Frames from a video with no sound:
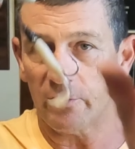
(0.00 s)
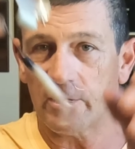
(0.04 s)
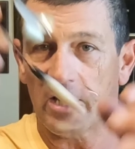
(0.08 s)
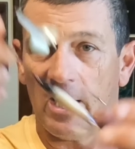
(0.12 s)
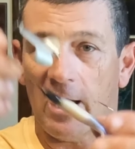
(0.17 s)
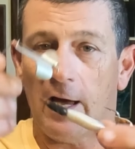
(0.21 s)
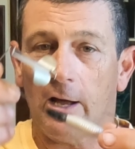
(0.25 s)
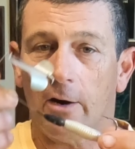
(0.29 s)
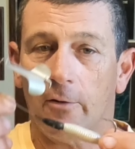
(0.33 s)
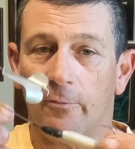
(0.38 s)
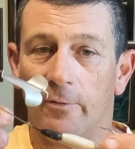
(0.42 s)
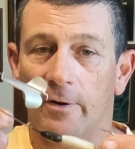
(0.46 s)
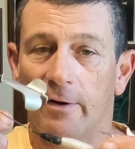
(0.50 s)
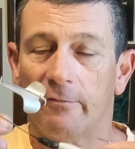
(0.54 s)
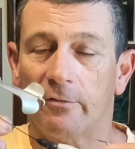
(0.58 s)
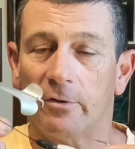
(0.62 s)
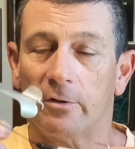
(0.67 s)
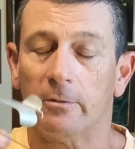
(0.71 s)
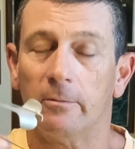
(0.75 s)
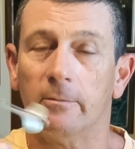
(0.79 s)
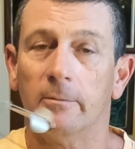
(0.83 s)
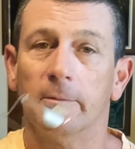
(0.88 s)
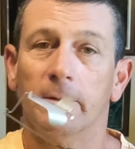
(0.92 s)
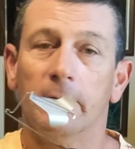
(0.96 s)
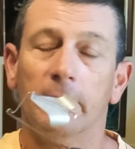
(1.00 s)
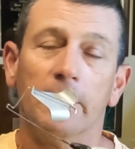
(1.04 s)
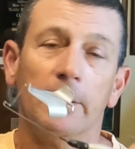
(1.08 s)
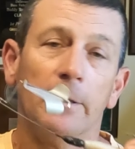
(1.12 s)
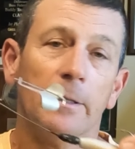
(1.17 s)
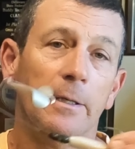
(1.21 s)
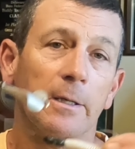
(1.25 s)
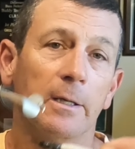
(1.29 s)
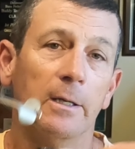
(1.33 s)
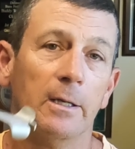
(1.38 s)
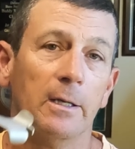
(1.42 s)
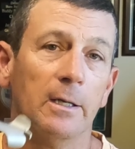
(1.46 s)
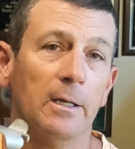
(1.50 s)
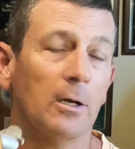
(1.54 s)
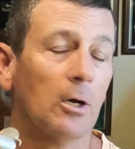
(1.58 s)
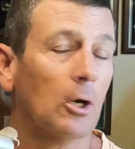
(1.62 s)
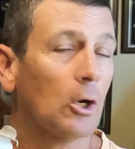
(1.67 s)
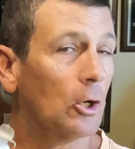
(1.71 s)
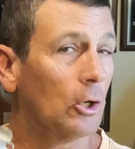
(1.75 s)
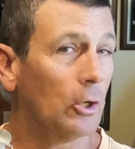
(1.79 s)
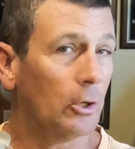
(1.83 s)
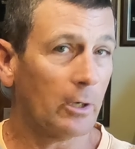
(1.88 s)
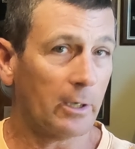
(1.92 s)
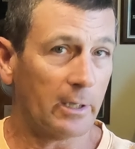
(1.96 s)
a tidal river,
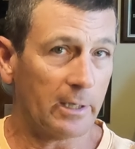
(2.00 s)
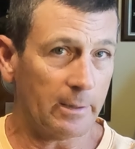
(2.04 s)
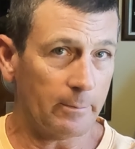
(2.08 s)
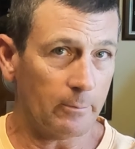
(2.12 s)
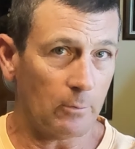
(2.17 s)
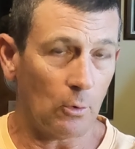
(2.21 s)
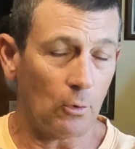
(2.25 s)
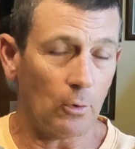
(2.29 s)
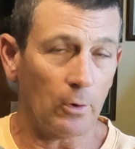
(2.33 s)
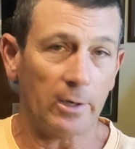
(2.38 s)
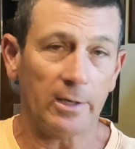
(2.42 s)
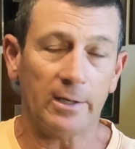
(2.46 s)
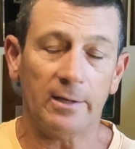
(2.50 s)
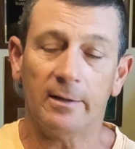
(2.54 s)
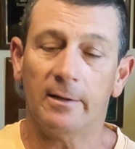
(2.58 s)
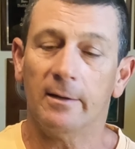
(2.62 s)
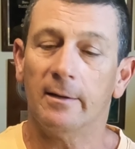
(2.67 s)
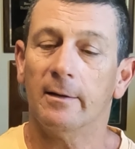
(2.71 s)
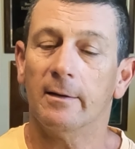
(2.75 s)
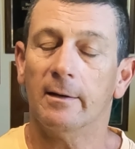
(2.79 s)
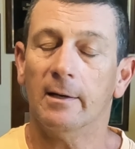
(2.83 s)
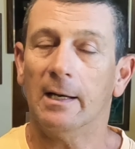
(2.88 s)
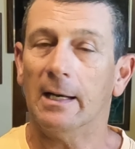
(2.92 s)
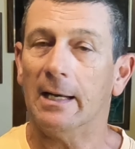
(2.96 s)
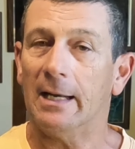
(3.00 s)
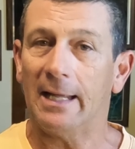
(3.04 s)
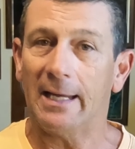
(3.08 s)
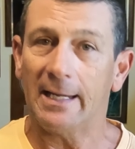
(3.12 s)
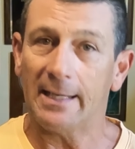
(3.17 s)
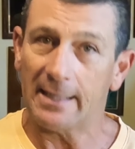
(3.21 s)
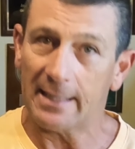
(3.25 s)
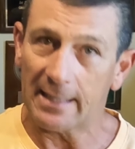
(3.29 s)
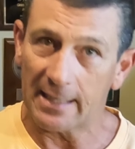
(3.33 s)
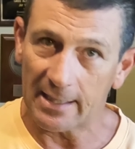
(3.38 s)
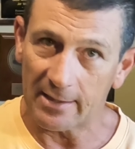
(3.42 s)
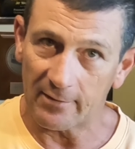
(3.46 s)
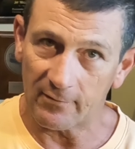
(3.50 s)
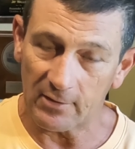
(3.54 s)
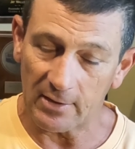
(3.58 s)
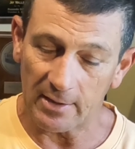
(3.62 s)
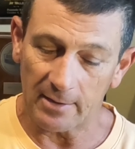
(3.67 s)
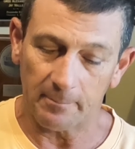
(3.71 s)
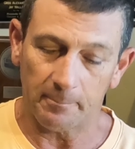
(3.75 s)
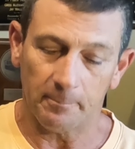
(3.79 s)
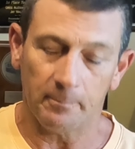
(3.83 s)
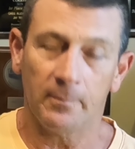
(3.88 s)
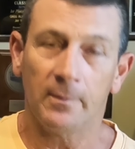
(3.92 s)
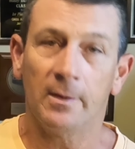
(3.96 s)
early in the morning, late in the
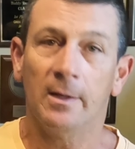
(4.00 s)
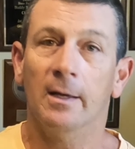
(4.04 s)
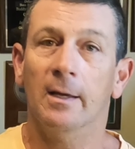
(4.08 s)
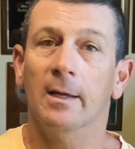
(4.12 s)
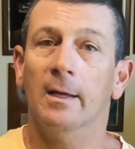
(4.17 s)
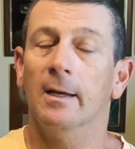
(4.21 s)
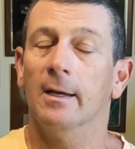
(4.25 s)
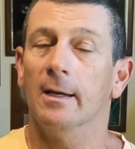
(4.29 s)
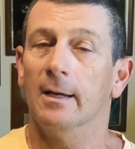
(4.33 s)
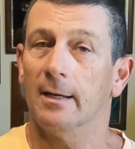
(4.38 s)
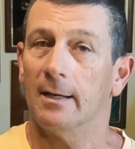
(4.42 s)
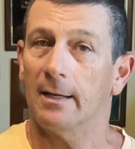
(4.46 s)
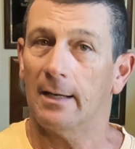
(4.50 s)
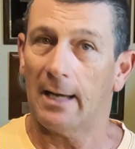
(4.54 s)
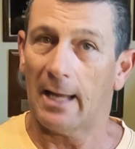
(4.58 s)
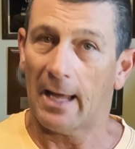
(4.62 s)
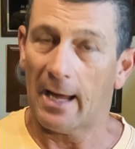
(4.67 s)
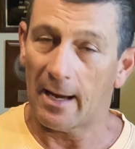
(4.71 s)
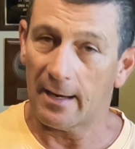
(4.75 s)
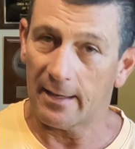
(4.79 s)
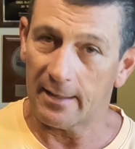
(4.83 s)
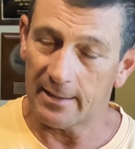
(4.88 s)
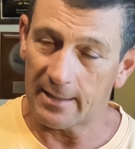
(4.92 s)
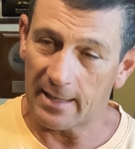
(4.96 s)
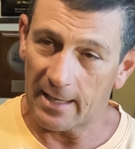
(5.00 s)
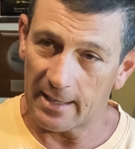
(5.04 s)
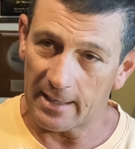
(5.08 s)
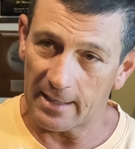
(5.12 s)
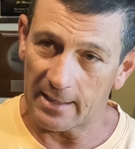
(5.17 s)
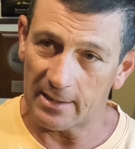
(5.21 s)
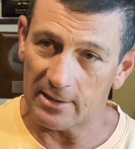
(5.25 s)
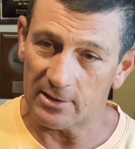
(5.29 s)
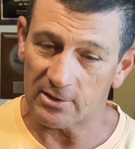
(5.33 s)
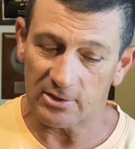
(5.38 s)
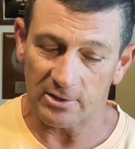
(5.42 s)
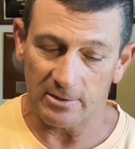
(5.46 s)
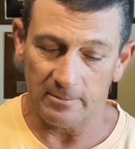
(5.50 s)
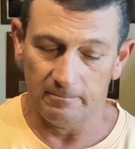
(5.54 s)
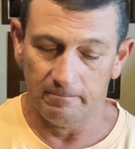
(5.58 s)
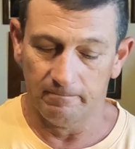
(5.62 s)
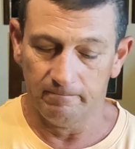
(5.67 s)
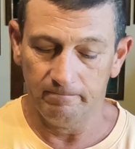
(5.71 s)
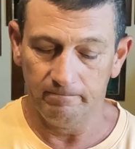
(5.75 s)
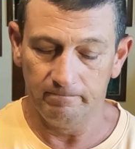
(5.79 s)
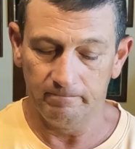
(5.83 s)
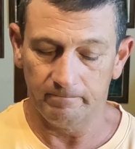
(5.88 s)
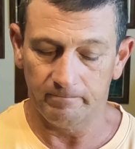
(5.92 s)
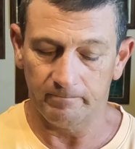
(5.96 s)
evening, cloudy days,
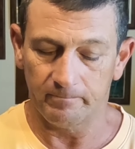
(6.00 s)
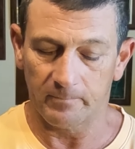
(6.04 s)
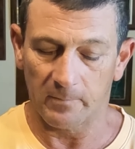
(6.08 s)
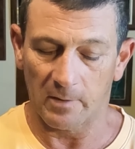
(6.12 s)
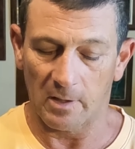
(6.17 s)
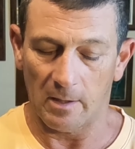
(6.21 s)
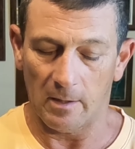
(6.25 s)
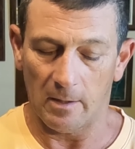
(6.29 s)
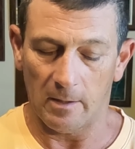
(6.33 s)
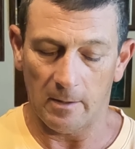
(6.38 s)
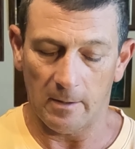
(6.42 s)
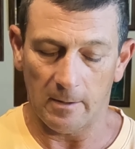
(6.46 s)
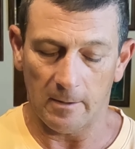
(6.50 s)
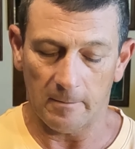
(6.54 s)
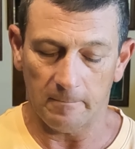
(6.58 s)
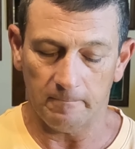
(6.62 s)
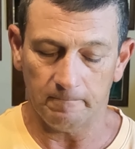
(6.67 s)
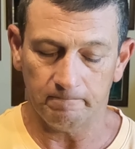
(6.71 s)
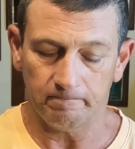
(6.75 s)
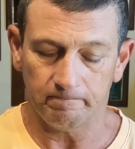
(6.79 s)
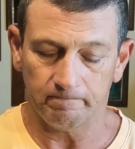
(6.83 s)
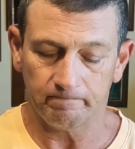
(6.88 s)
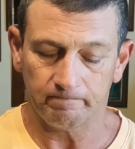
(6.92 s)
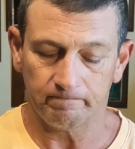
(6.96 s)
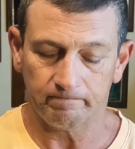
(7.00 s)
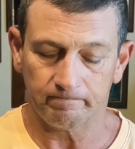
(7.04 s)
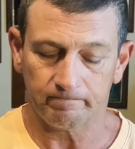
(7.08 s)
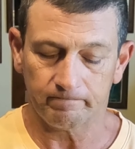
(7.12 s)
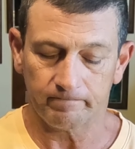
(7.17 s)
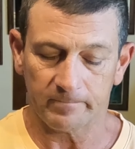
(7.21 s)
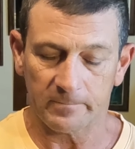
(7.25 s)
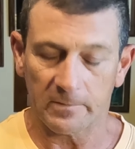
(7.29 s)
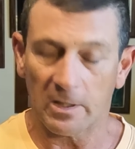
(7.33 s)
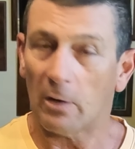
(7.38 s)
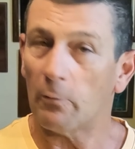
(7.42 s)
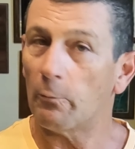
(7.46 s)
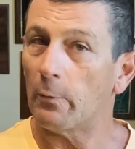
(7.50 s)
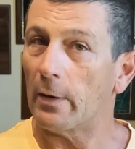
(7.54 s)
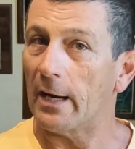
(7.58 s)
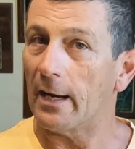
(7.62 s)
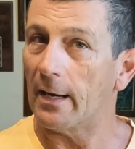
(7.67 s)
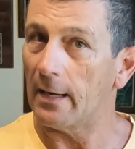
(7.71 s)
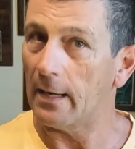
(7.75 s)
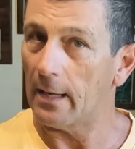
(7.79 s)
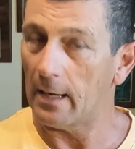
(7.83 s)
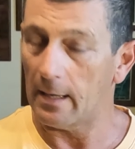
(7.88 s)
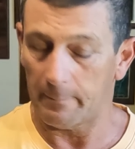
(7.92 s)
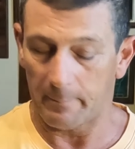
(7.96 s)

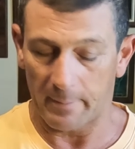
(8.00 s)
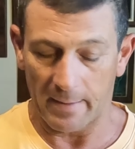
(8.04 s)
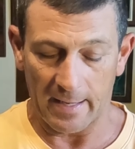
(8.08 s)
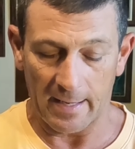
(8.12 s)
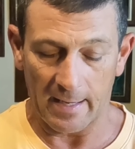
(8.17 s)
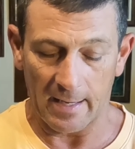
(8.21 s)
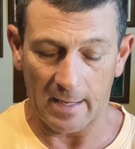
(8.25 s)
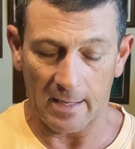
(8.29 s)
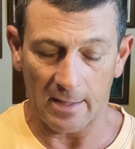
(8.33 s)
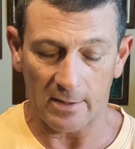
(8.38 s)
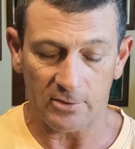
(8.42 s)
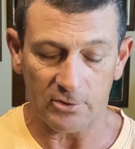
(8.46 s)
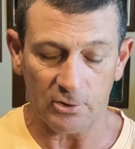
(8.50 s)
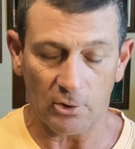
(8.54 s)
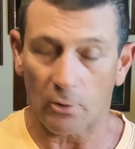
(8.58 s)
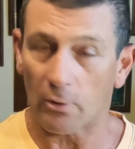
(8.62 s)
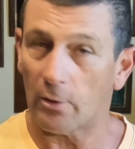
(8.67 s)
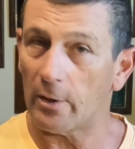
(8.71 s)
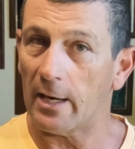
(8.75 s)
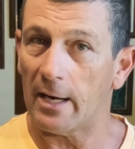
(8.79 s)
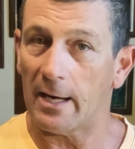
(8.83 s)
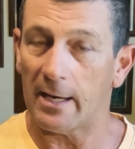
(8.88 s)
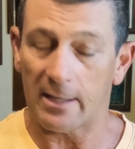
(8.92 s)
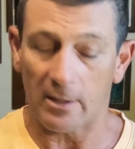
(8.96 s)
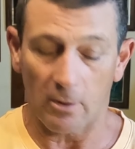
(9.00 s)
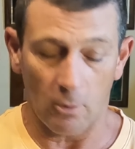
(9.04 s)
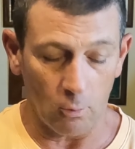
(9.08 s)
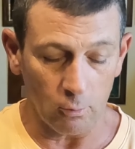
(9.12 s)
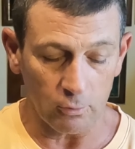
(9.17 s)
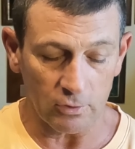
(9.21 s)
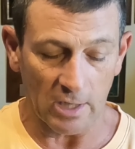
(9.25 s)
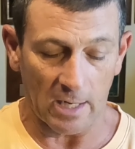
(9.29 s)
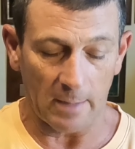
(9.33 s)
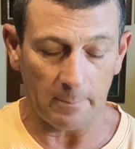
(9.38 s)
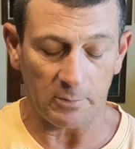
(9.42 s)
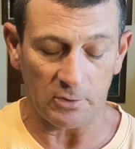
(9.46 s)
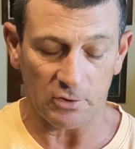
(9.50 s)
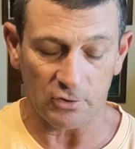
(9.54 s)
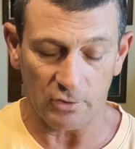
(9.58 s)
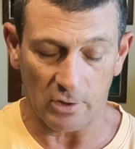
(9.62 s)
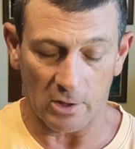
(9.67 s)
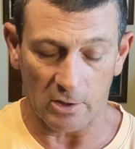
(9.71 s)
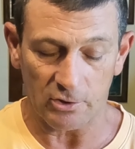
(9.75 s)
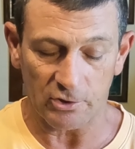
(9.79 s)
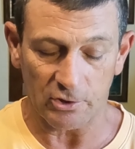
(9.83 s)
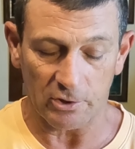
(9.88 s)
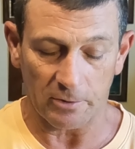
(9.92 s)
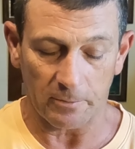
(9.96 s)
around lily pads or any old type of
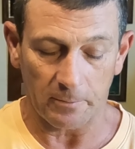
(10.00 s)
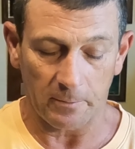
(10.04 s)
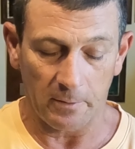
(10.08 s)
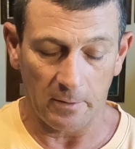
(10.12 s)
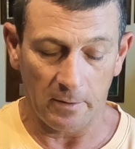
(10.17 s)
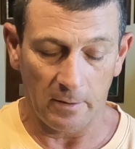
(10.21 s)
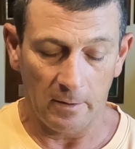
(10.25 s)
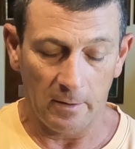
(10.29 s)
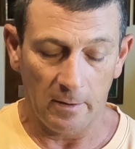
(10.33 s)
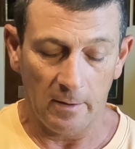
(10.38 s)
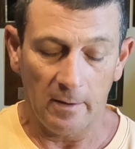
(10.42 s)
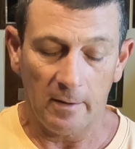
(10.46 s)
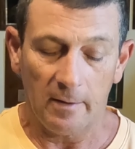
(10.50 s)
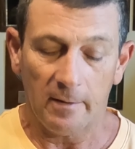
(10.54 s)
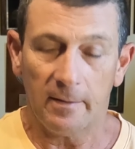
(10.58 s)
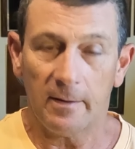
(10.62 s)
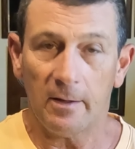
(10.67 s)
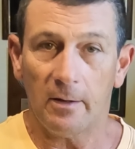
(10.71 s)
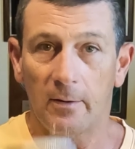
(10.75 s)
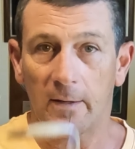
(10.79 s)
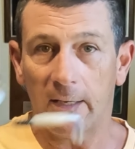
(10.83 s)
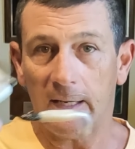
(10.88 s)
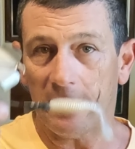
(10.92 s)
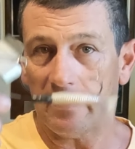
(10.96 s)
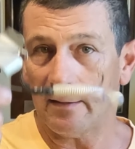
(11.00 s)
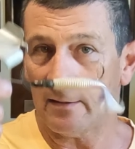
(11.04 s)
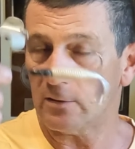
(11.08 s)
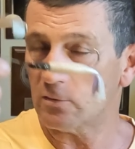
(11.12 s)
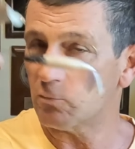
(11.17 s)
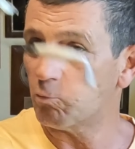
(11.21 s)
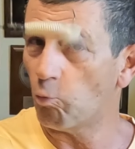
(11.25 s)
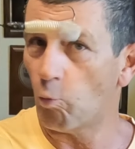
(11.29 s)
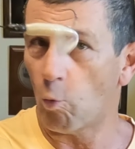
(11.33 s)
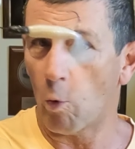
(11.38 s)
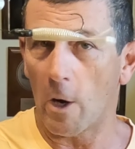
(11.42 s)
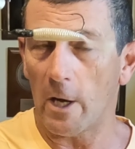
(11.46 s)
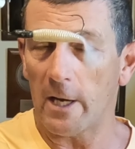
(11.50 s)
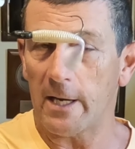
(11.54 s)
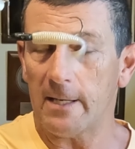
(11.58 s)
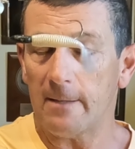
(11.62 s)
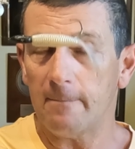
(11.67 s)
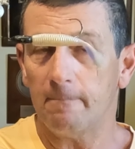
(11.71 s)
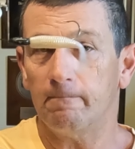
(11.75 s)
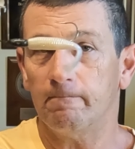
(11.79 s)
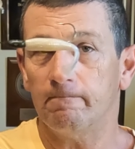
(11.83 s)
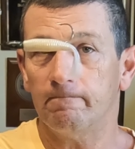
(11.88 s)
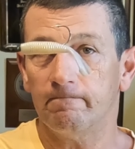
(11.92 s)
structure. They'll eat this, white